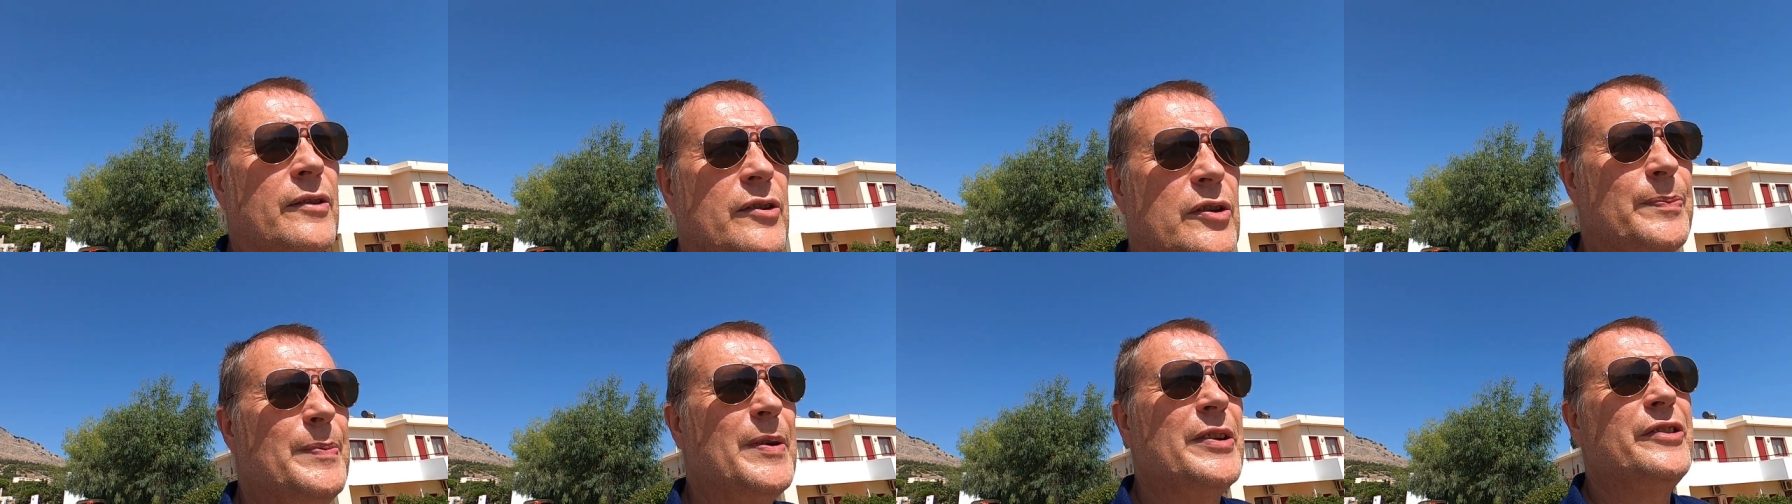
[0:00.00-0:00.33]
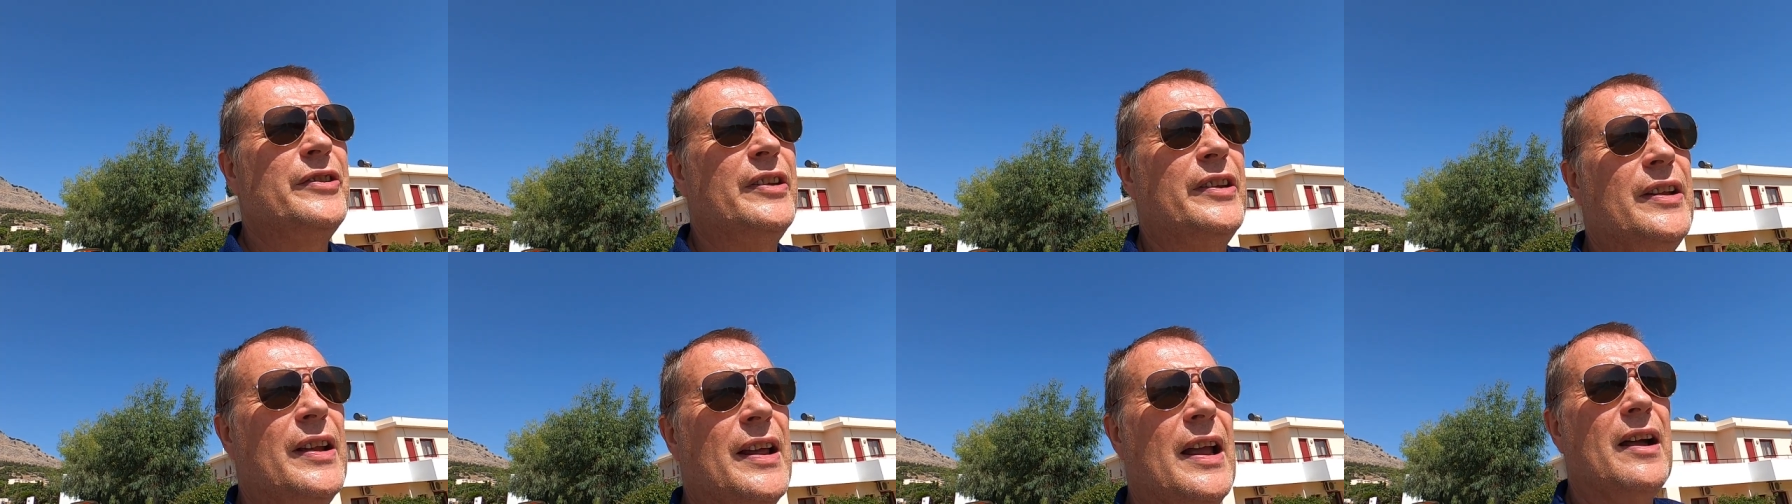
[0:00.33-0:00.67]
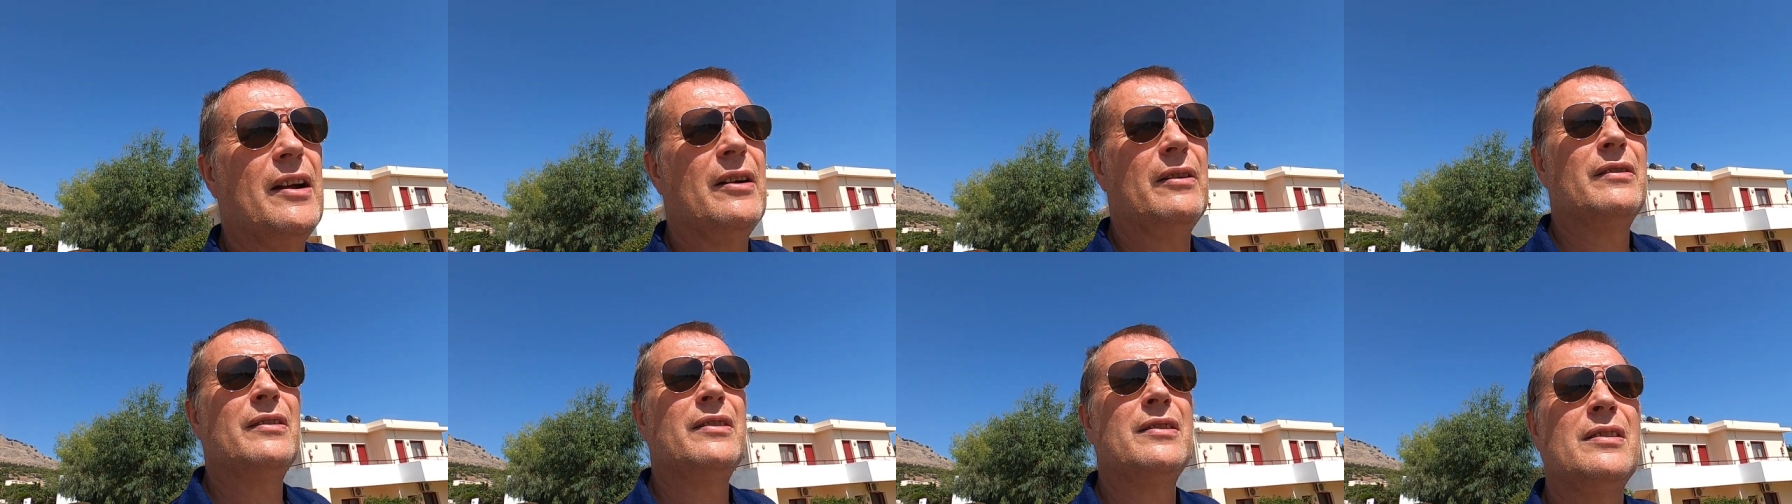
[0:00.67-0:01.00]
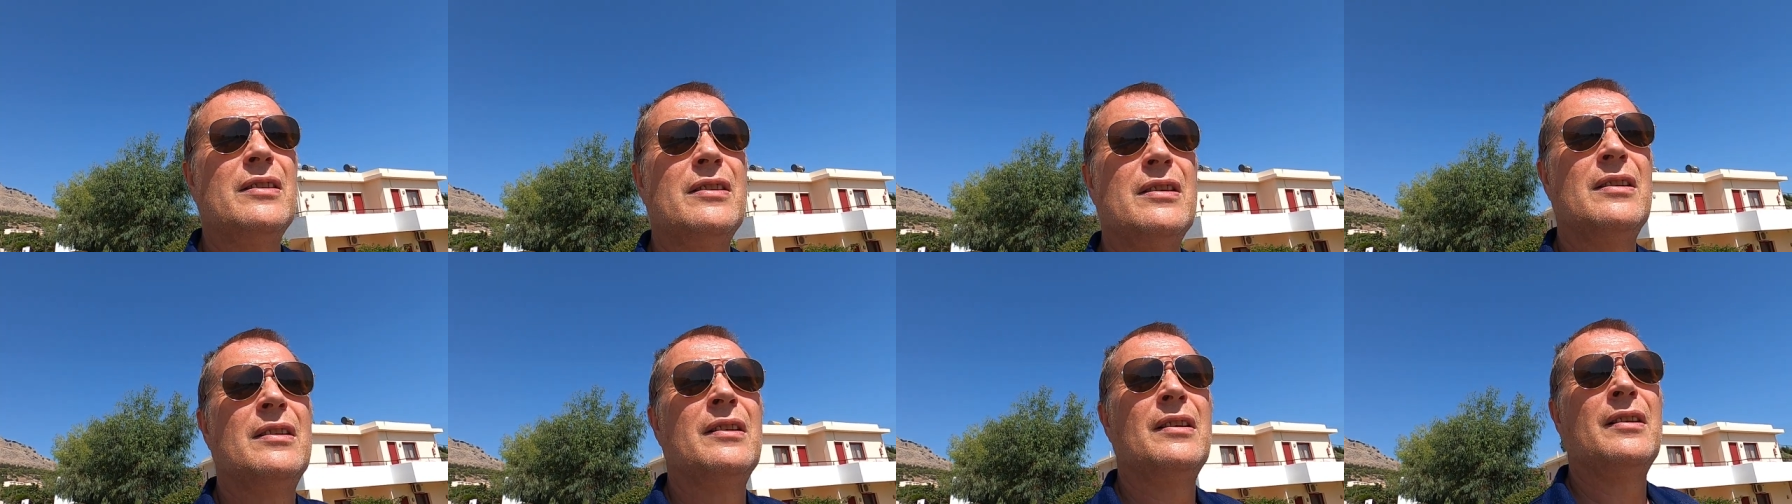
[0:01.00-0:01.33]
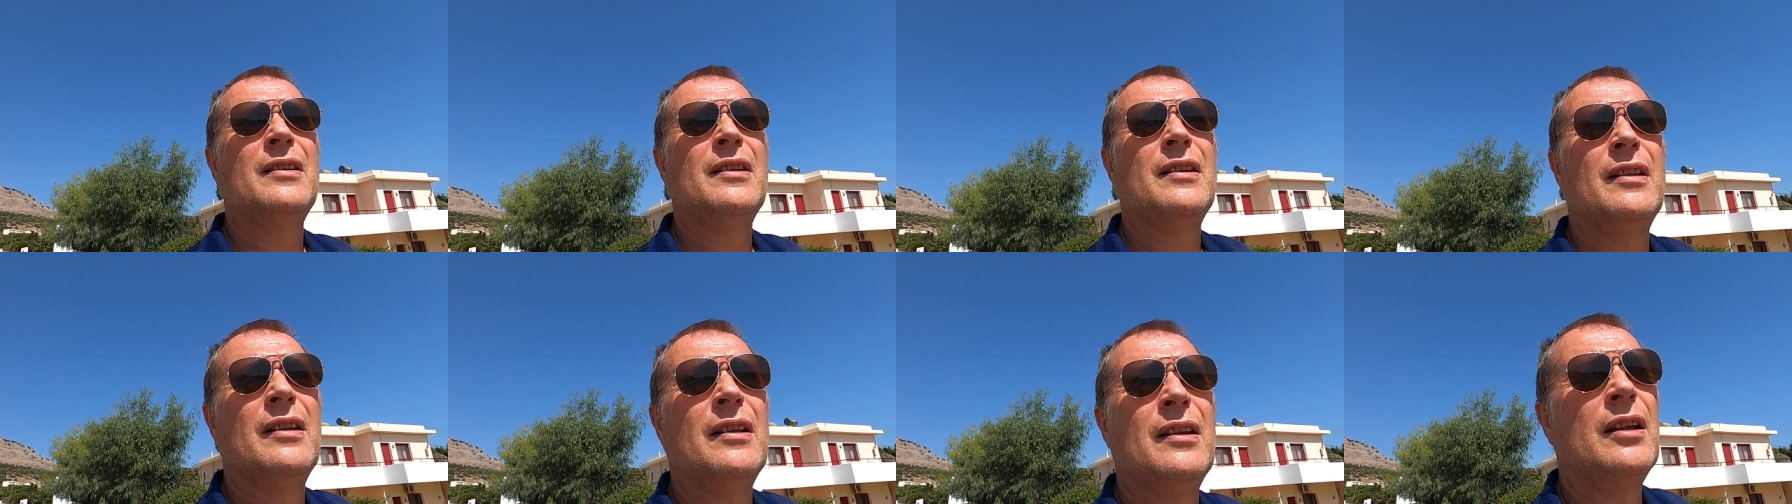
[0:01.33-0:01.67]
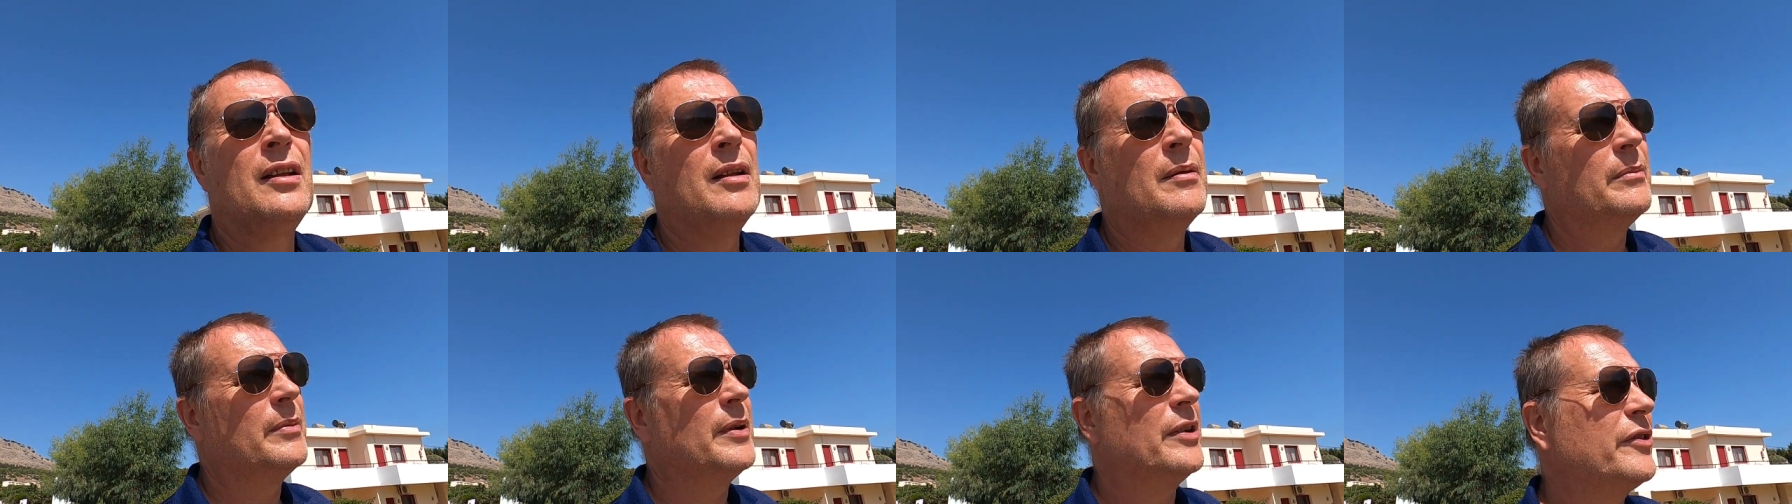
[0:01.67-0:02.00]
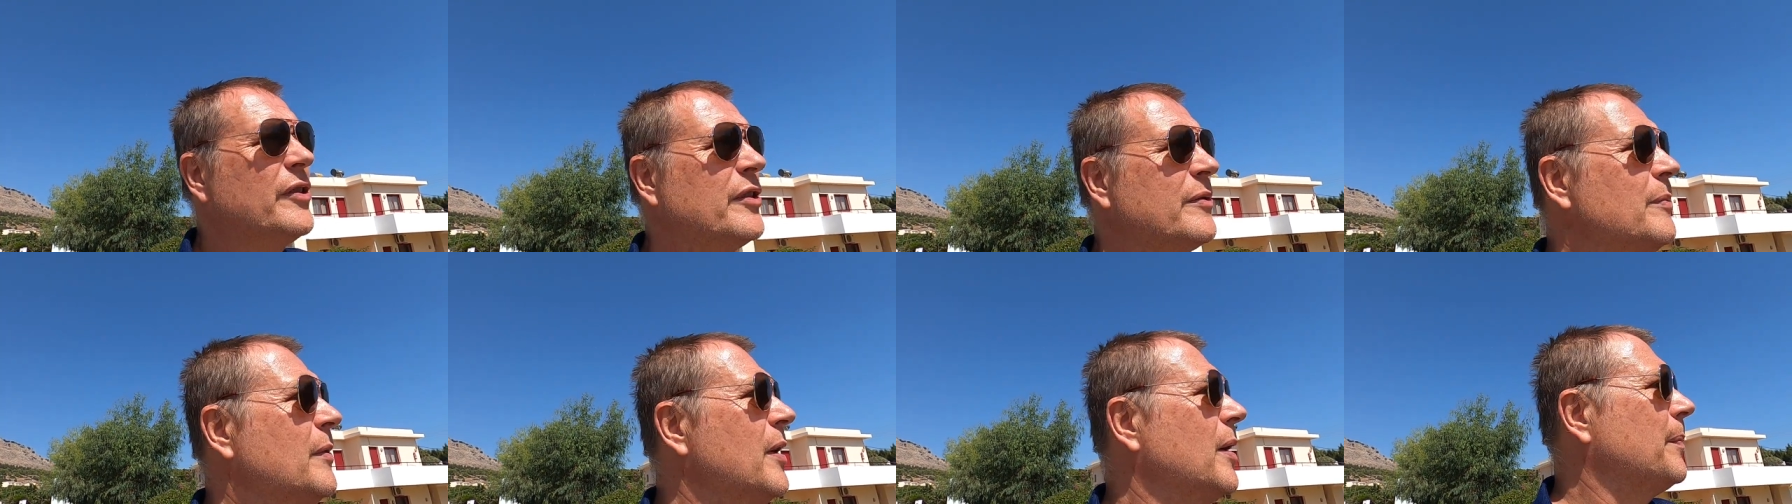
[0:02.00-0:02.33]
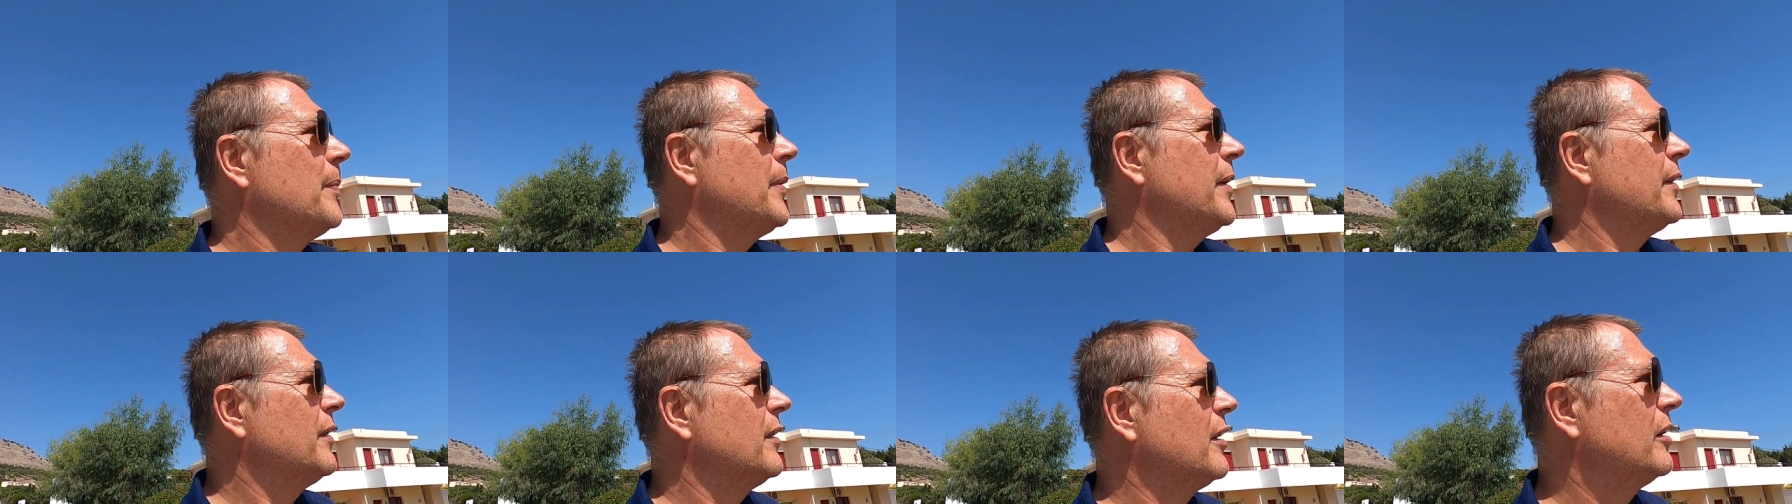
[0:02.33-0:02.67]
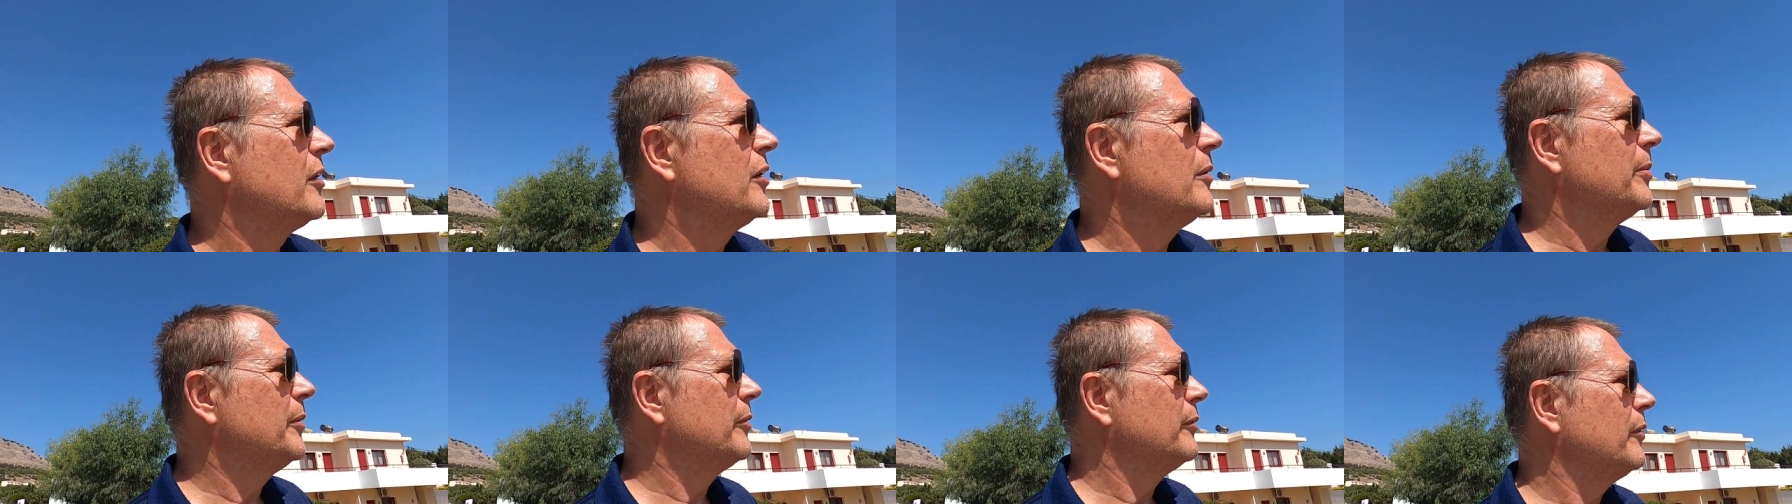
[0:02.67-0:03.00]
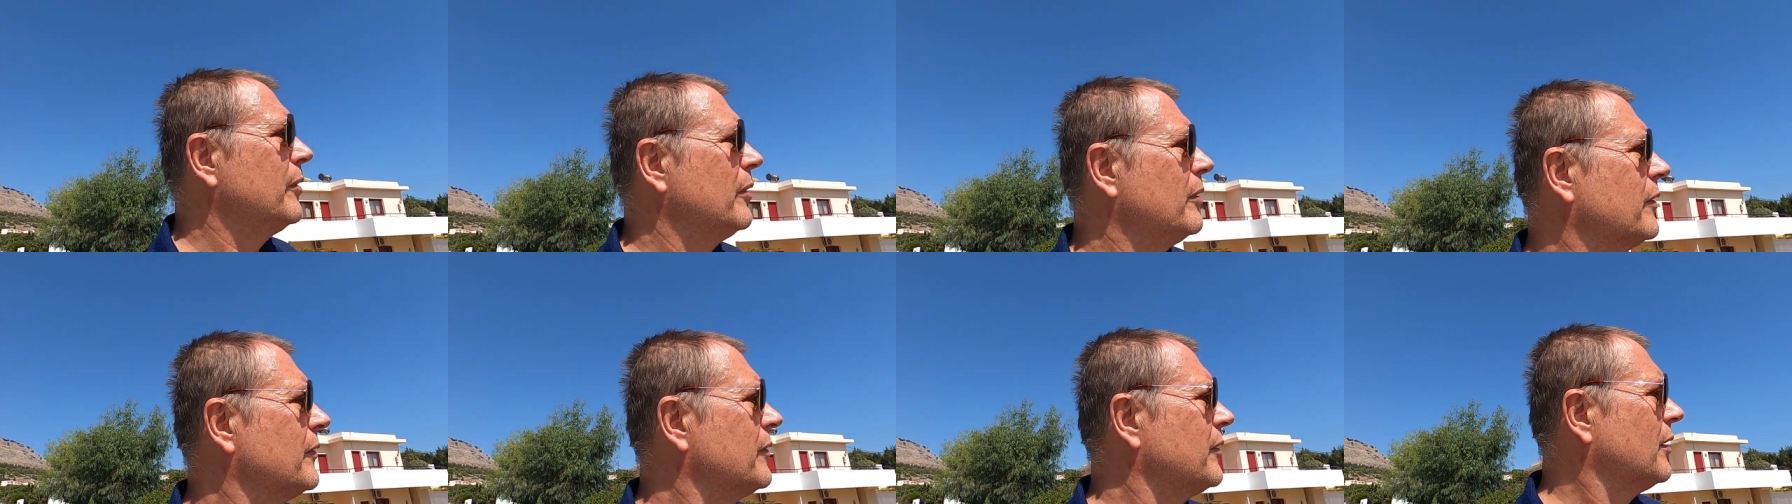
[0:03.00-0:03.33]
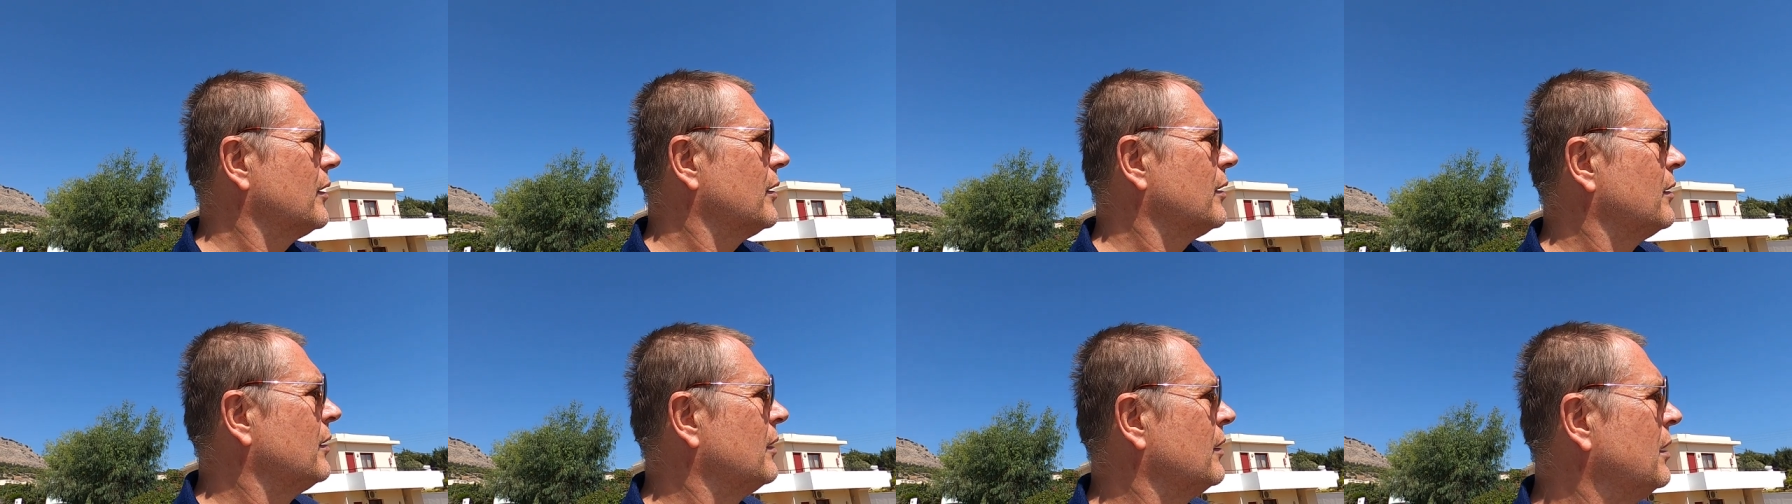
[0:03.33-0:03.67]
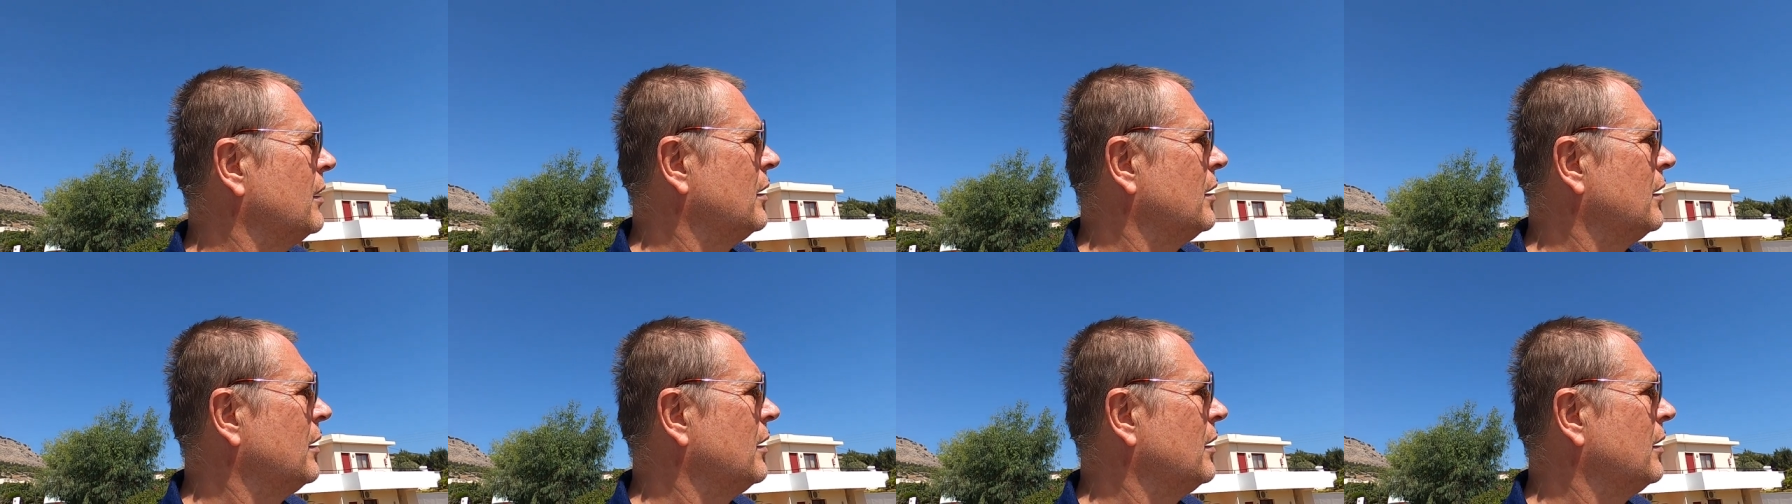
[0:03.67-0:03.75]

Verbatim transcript: Especially now. That's just my opinion, I could be wrong. So.